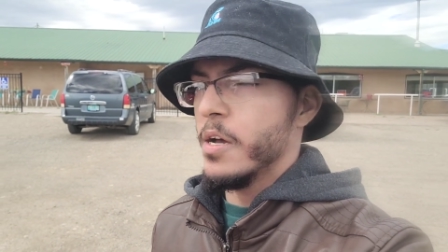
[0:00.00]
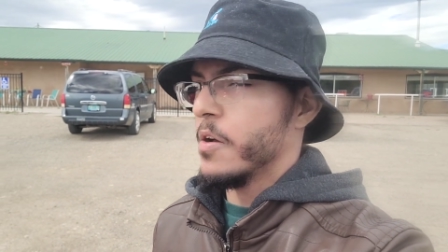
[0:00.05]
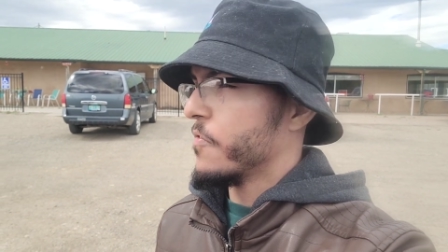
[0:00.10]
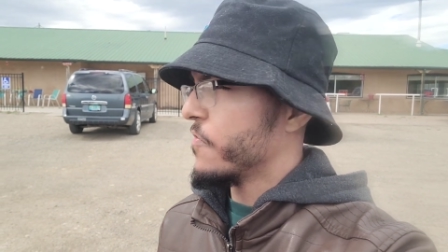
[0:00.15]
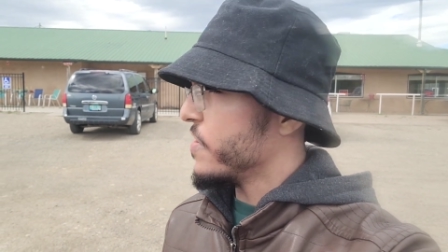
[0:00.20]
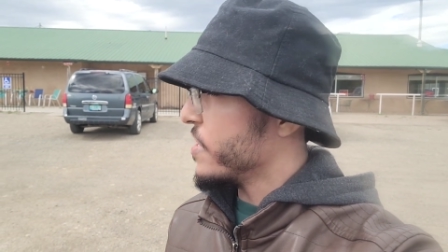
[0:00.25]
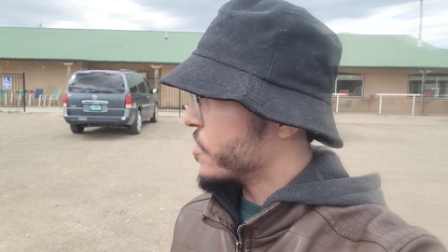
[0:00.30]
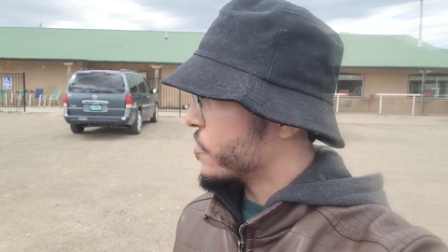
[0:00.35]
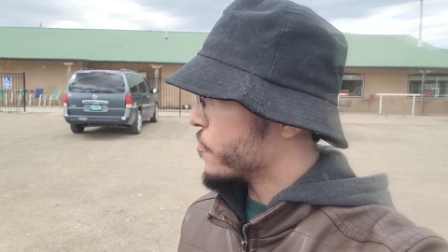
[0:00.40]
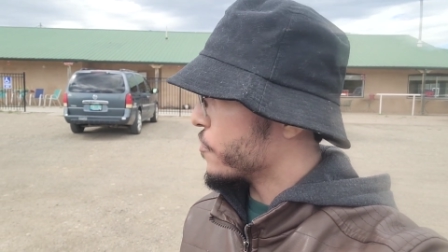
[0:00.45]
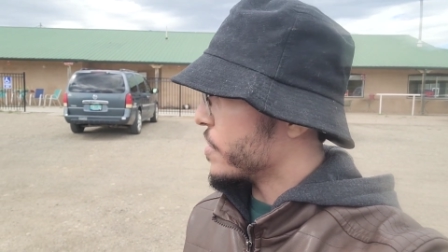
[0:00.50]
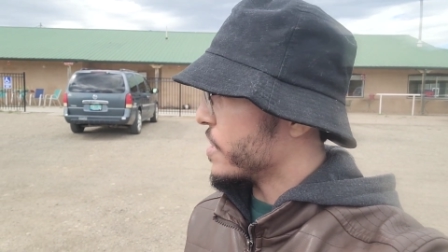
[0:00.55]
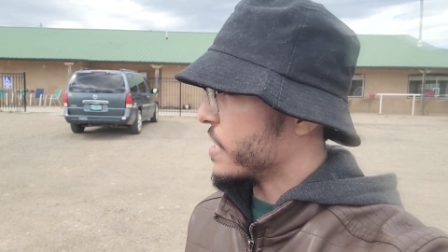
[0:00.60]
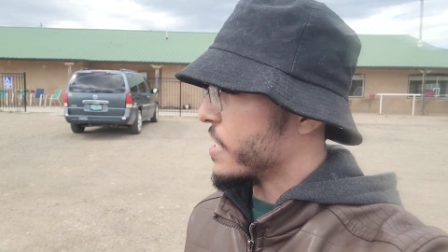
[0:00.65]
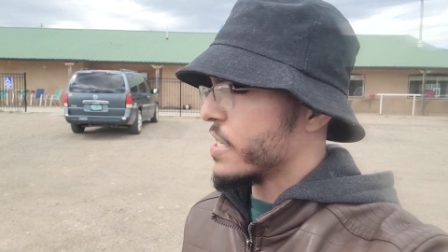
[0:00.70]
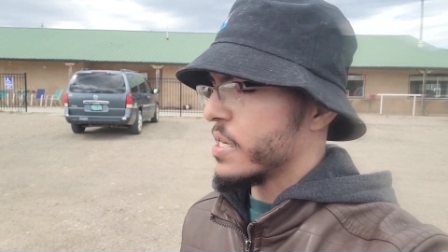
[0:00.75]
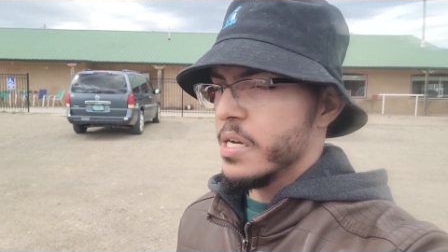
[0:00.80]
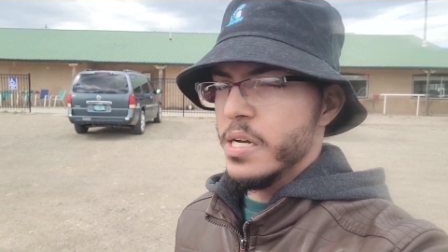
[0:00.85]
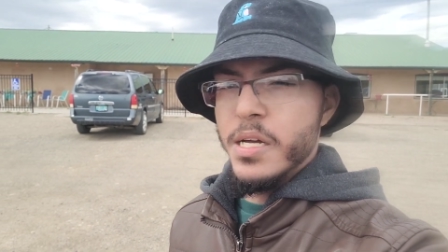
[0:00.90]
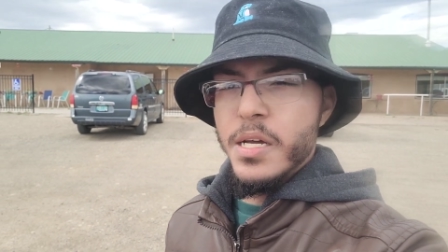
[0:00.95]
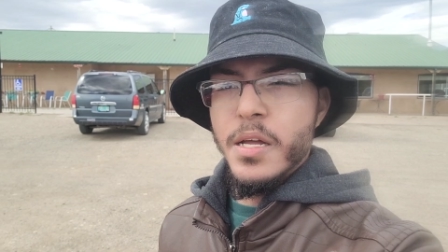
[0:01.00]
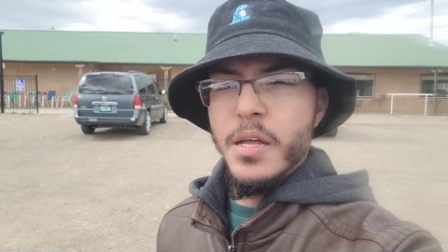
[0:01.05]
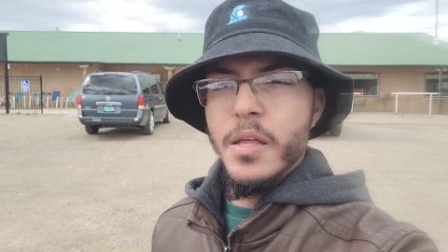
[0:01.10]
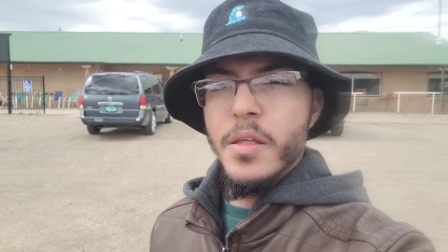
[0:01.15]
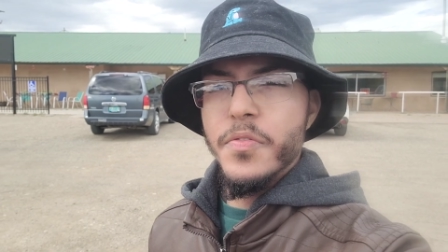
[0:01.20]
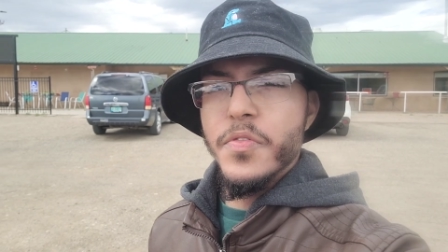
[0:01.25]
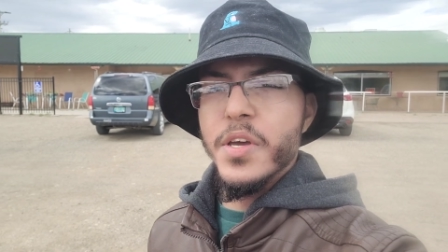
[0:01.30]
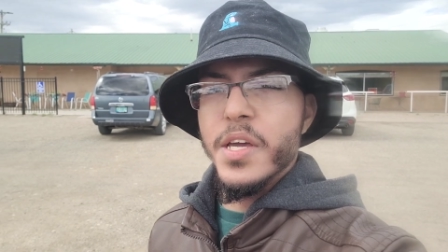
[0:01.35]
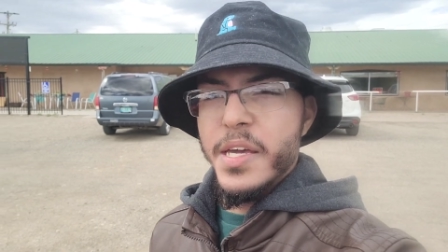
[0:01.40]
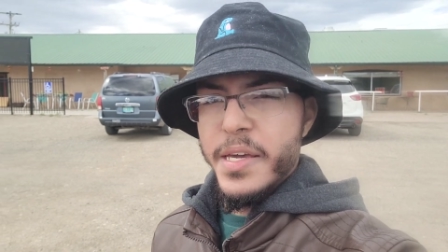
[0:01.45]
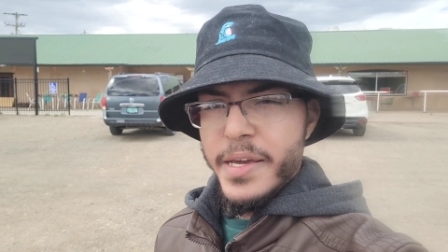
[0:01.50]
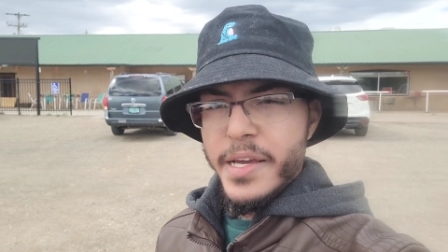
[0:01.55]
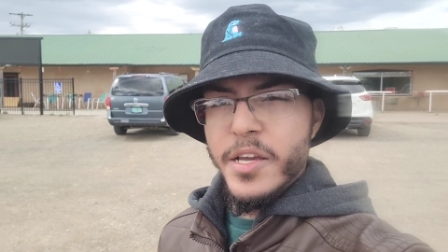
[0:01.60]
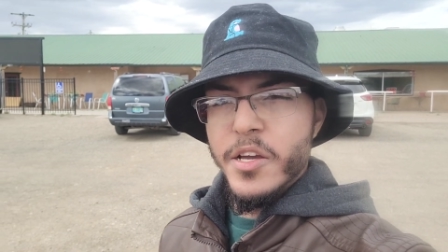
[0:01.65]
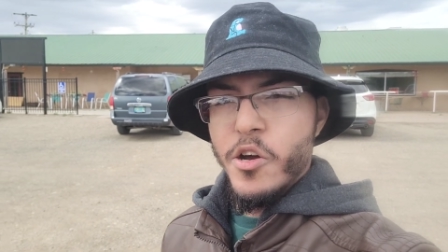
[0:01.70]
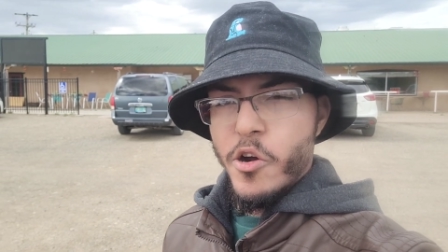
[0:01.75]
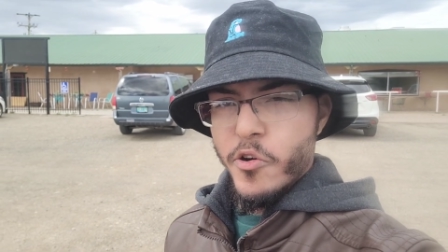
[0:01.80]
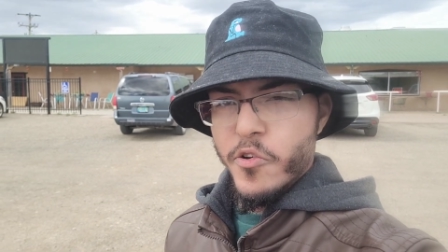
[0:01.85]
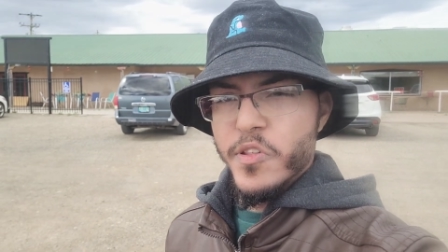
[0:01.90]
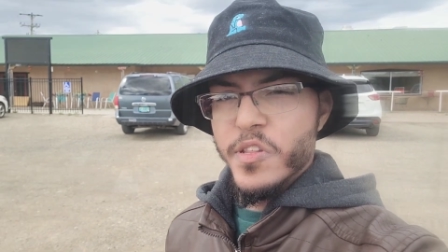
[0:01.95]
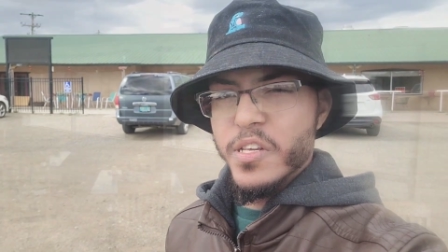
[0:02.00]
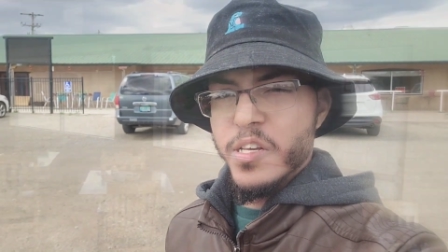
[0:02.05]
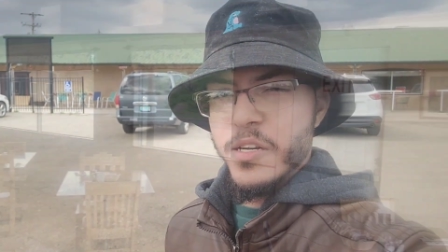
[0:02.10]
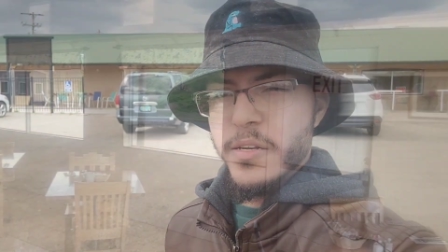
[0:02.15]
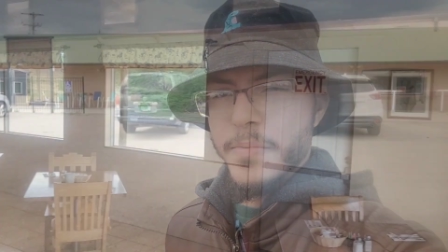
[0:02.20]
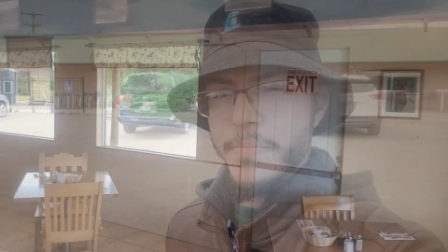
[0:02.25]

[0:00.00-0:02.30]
featuring the Kit Carson.